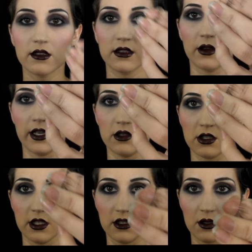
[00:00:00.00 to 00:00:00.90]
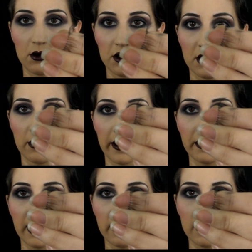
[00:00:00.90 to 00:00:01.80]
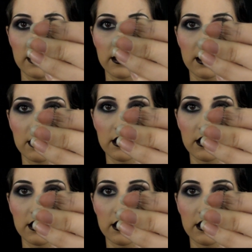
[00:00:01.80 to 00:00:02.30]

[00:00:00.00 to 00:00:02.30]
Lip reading: So I usually just hold it around like this.